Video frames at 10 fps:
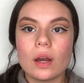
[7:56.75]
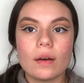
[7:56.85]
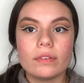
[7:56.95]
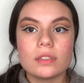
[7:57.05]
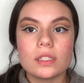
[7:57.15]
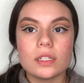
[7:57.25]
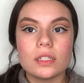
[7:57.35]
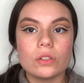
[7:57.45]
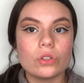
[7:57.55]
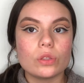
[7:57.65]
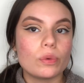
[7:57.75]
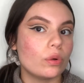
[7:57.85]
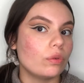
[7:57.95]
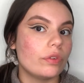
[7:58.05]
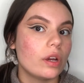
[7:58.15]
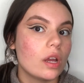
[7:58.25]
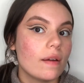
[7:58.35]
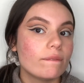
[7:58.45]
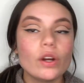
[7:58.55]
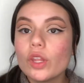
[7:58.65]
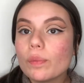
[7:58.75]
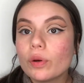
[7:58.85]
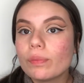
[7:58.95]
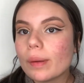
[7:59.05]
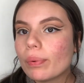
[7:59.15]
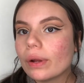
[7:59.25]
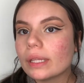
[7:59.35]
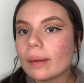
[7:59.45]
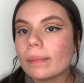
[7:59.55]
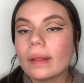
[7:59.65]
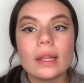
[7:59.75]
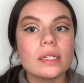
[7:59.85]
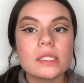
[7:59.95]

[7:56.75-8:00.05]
Obviously, this just further proved my point that it's